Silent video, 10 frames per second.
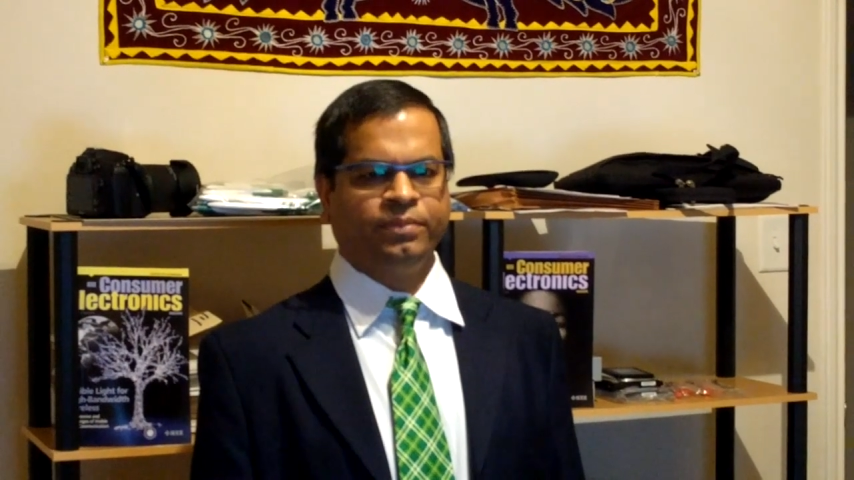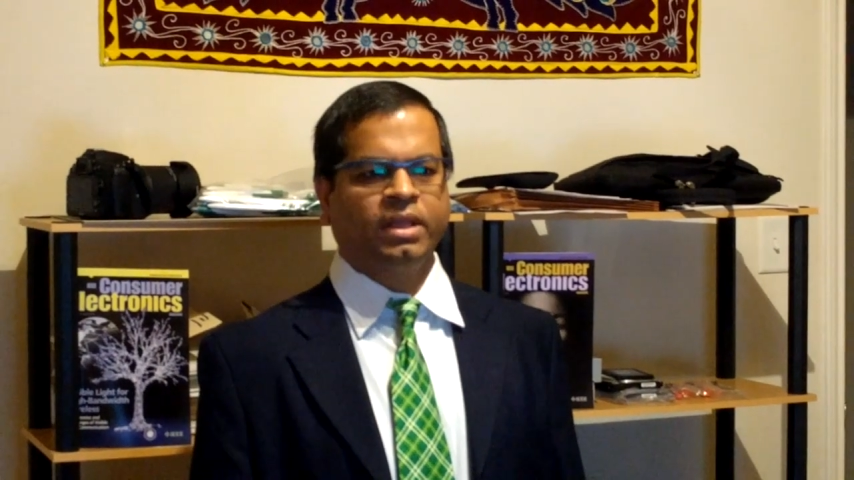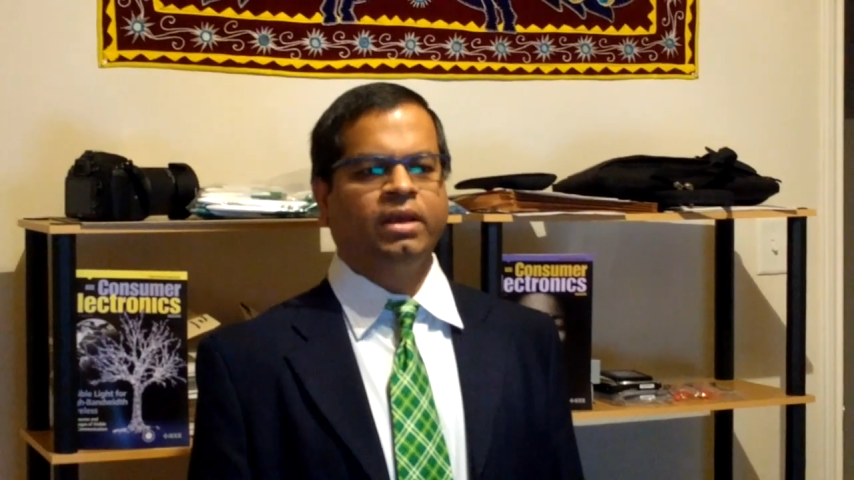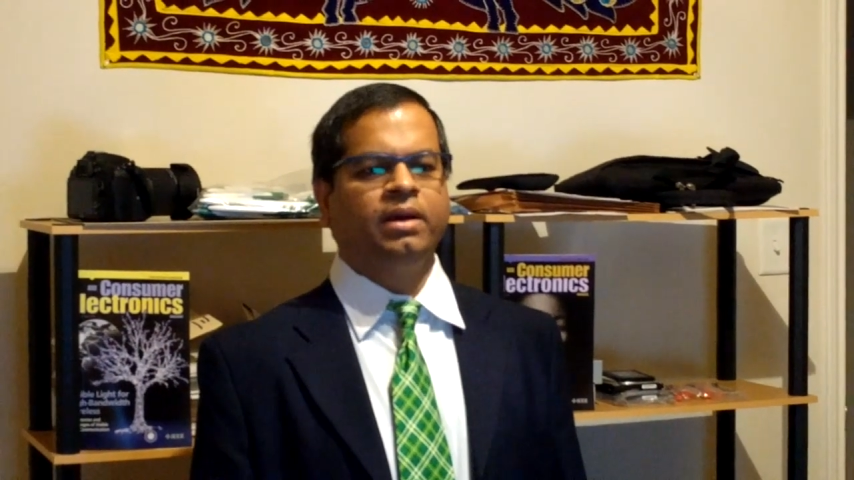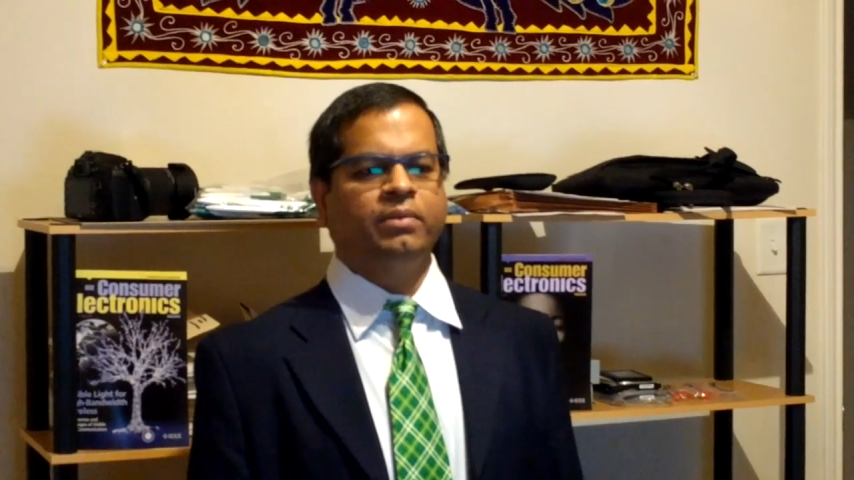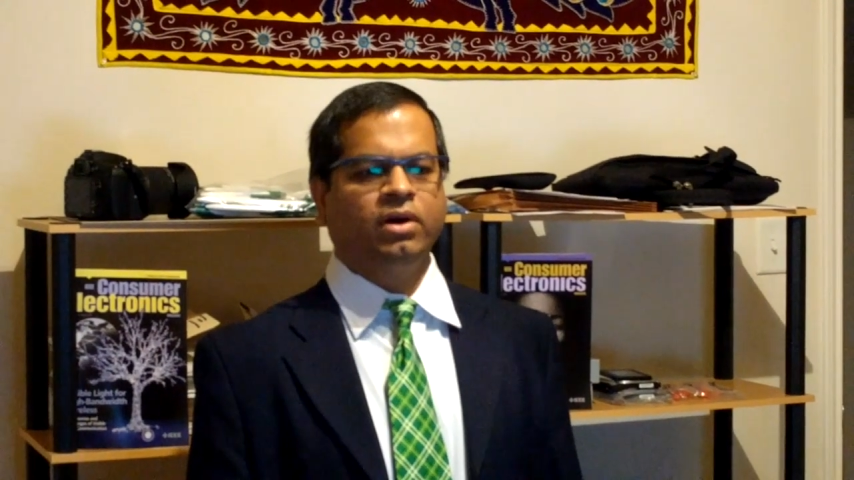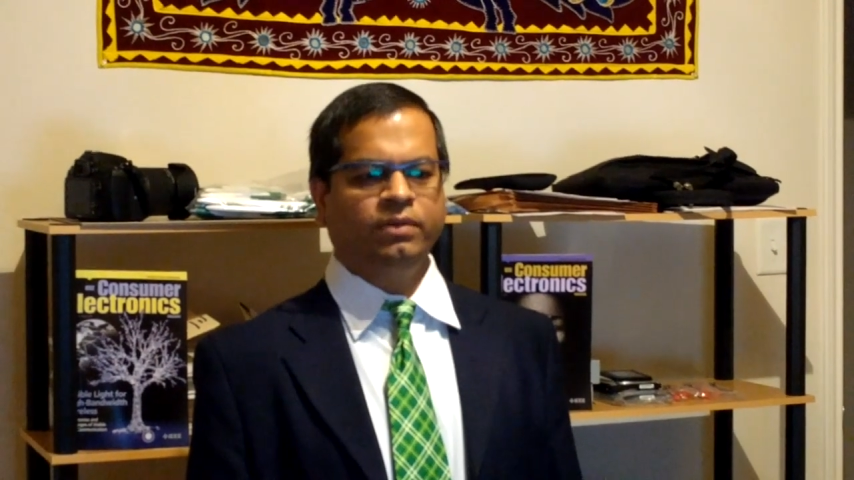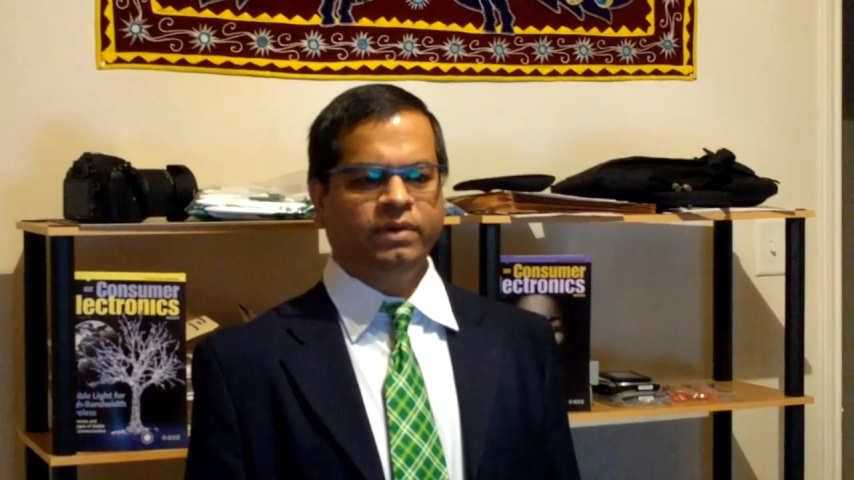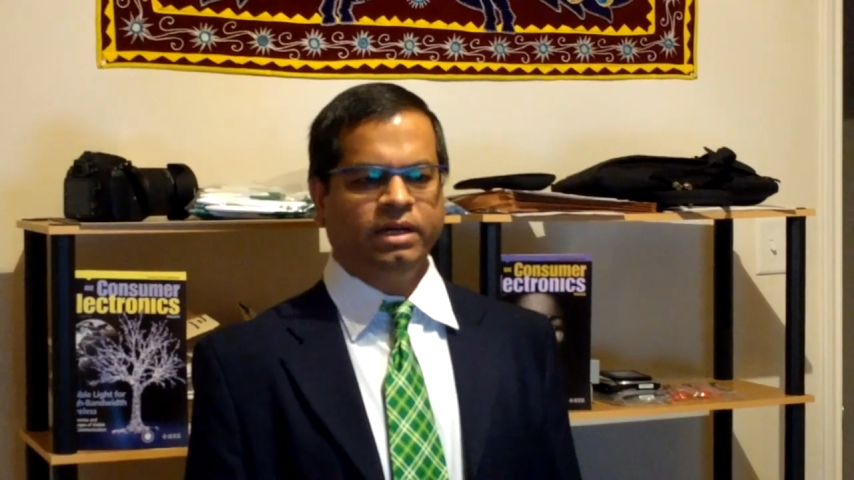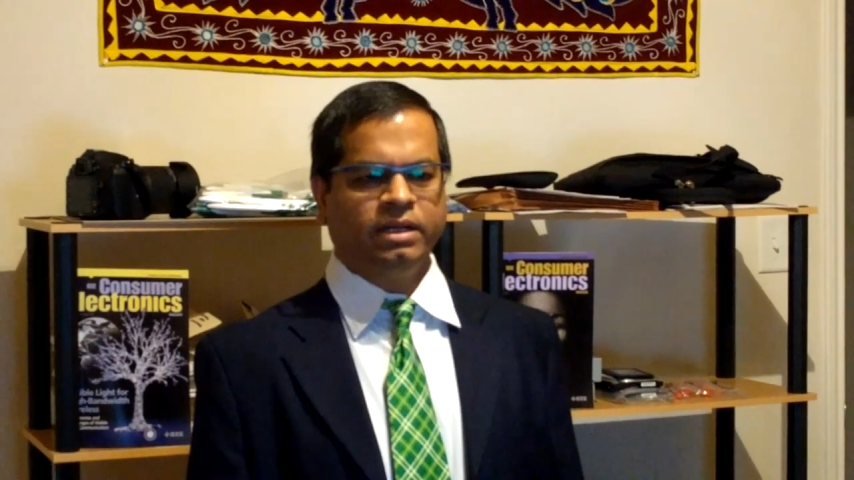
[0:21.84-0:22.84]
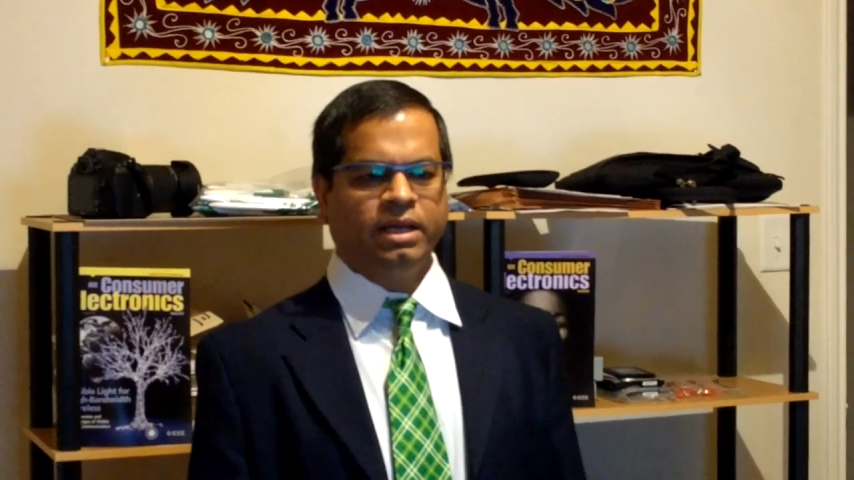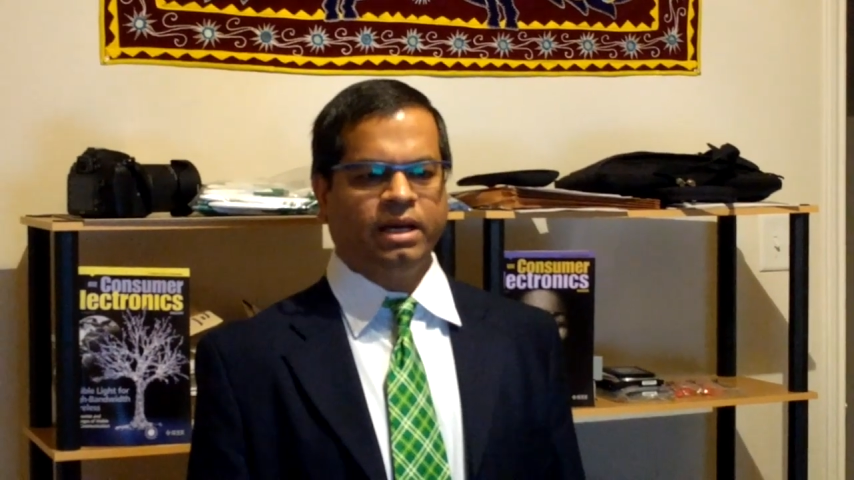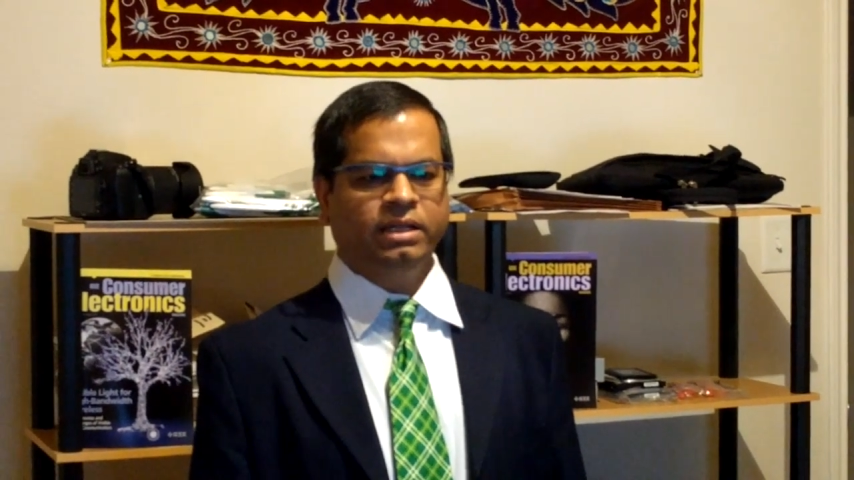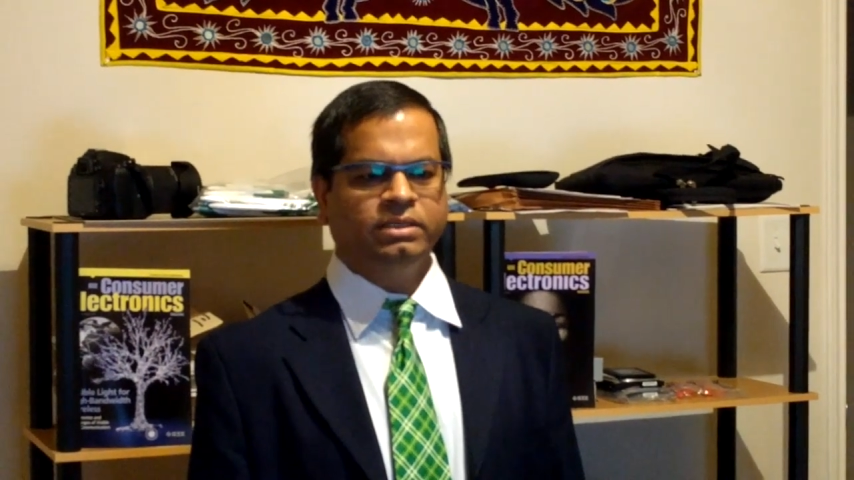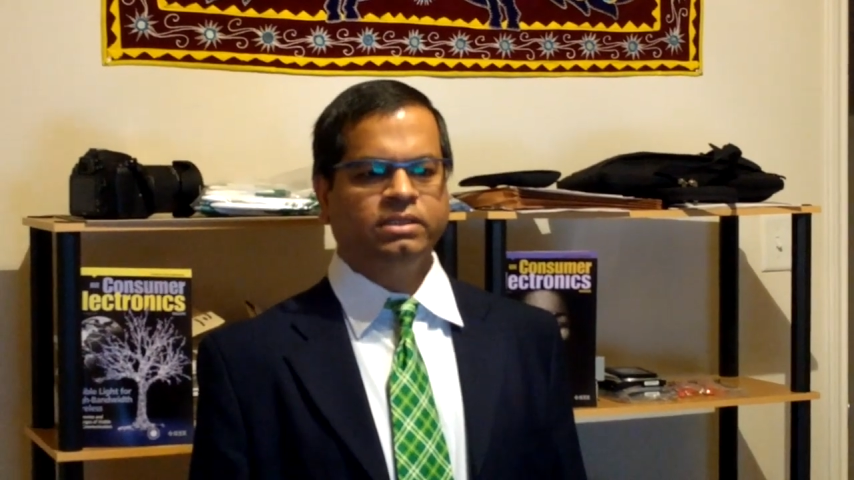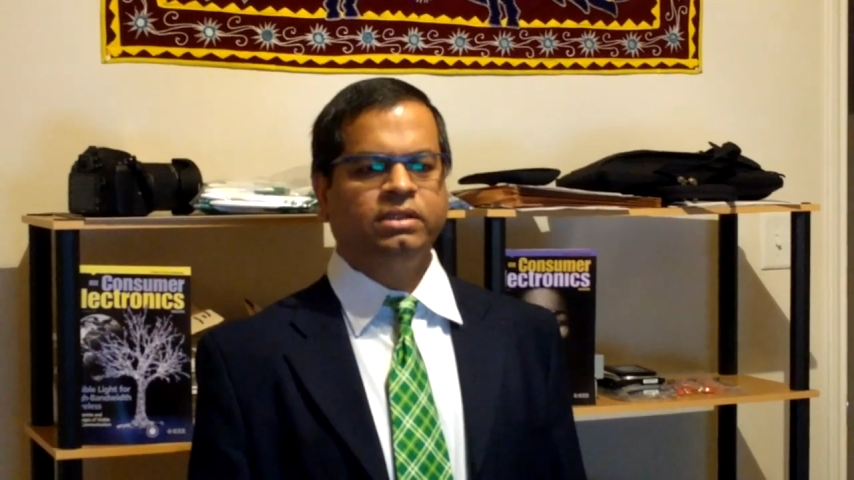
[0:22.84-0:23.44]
I'm confident that